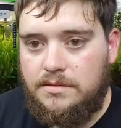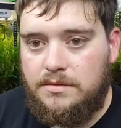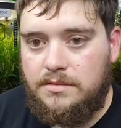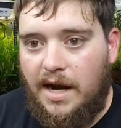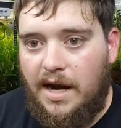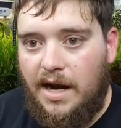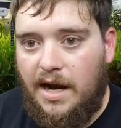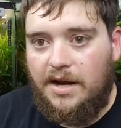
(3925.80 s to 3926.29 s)

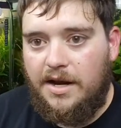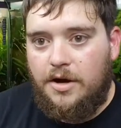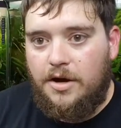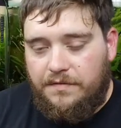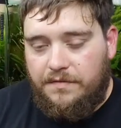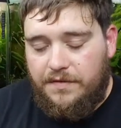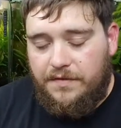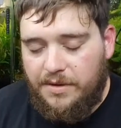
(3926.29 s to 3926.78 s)
I didn't know
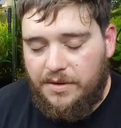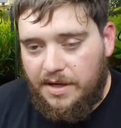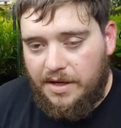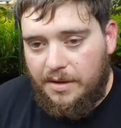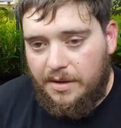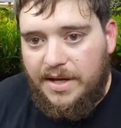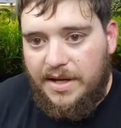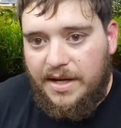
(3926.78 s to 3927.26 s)
if you were going to
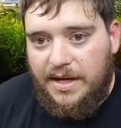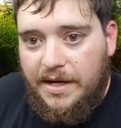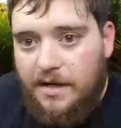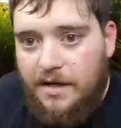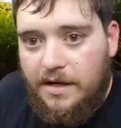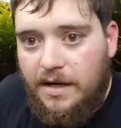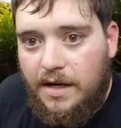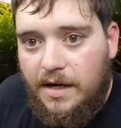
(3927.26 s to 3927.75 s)
be in here
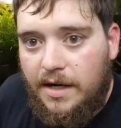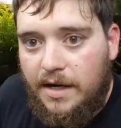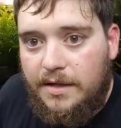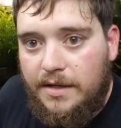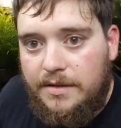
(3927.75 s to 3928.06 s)
or not.